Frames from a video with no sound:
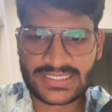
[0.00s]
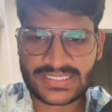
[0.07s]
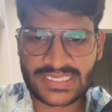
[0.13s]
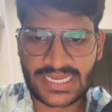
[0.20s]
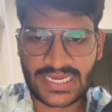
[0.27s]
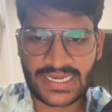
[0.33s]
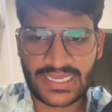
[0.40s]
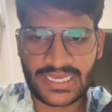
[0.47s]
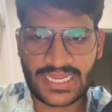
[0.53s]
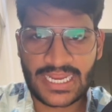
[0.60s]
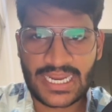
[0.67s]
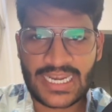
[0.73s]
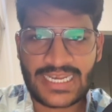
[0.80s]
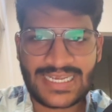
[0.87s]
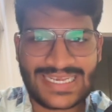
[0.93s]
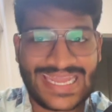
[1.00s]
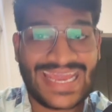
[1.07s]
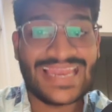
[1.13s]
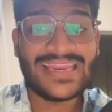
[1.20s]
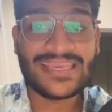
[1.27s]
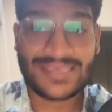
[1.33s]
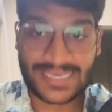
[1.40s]
said
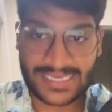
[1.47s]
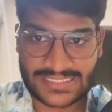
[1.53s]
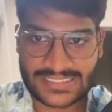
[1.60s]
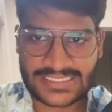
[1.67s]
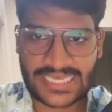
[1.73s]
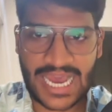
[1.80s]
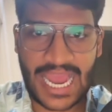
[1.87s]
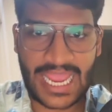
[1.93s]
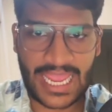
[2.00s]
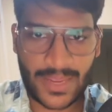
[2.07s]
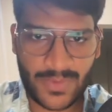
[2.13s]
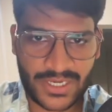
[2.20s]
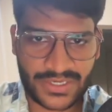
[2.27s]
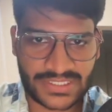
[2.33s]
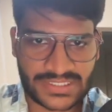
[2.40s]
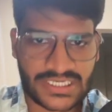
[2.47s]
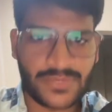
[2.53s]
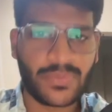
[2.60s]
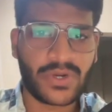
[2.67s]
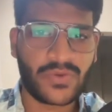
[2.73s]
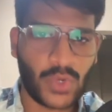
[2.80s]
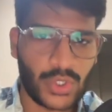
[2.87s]
tell yes I am
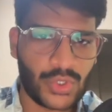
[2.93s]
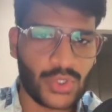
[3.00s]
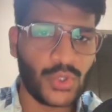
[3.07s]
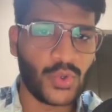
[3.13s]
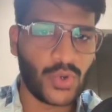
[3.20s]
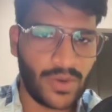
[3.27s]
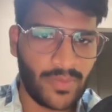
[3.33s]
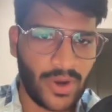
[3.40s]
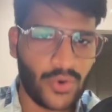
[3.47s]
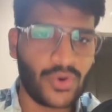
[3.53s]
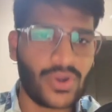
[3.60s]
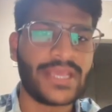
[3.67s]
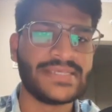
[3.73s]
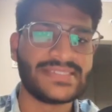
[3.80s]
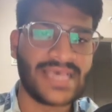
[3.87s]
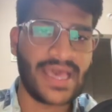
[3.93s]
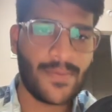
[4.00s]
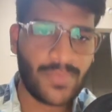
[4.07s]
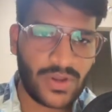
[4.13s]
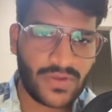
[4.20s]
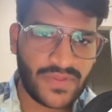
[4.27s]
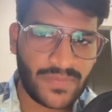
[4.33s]
interested but want to know about
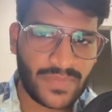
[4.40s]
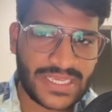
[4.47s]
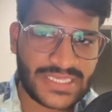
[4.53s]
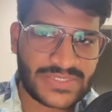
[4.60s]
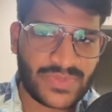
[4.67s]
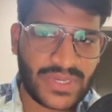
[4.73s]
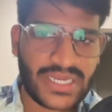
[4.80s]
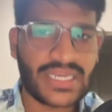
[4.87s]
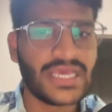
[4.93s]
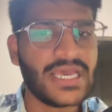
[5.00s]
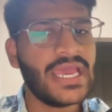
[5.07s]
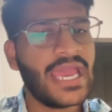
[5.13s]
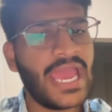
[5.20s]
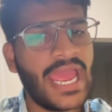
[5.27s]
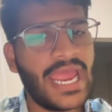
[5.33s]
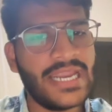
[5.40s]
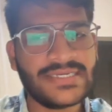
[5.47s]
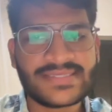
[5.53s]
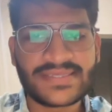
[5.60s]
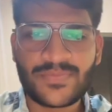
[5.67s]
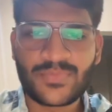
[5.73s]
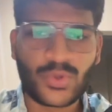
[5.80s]
example of the placement
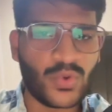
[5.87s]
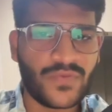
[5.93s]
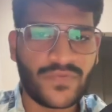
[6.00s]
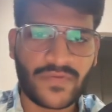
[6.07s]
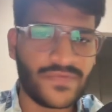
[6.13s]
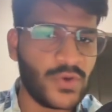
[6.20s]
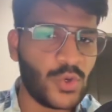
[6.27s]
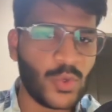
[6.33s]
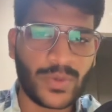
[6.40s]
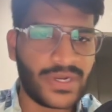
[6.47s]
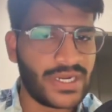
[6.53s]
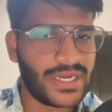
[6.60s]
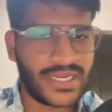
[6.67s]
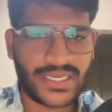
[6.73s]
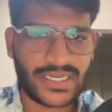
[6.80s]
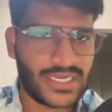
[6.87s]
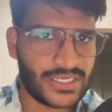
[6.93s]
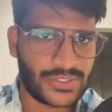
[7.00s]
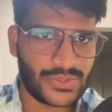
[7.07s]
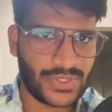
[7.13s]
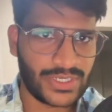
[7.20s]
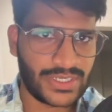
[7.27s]
and some proof of the open rate and
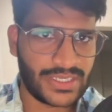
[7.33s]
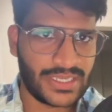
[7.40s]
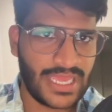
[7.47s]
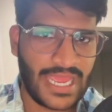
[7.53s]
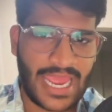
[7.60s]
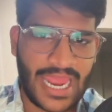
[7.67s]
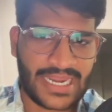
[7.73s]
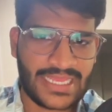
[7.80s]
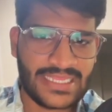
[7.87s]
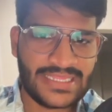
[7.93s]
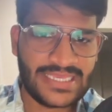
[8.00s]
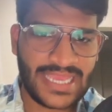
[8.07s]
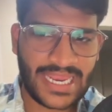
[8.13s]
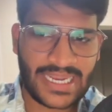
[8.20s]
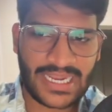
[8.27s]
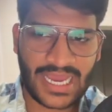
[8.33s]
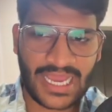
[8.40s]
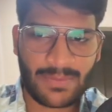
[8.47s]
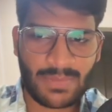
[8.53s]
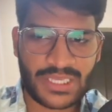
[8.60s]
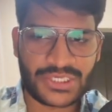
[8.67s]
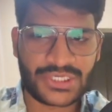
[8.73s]
click through rate. And in the end
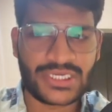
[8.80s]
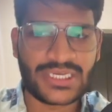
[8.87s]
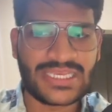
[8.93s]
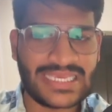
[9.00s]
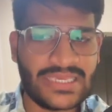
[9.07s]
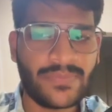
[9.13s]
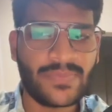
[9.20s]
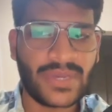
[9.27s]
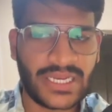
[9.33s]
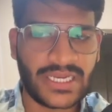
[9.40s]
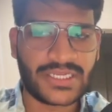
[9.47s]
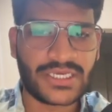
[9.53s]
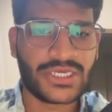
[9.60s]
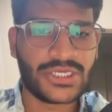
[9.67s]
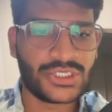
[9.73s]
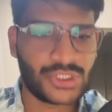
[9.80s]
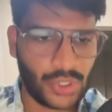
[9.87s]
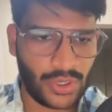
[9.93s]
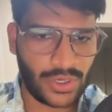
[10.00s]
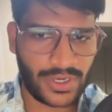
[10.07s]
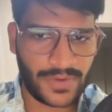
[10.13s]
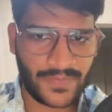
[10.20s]
I mentioned keep it
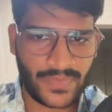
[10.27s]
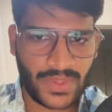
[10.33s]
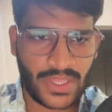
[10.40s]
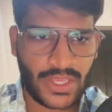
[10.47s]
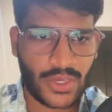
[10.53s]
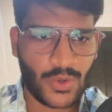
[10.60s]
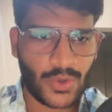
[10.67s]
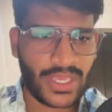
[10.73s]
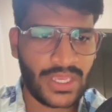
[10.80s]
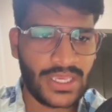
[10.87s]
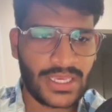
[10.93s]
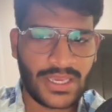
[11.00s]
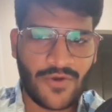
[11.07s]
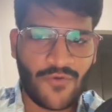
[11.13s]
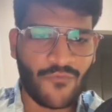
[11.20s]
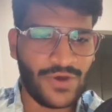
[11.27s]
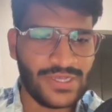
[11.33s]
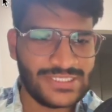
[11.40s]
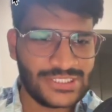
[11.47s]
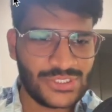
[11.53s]
short. Okay, once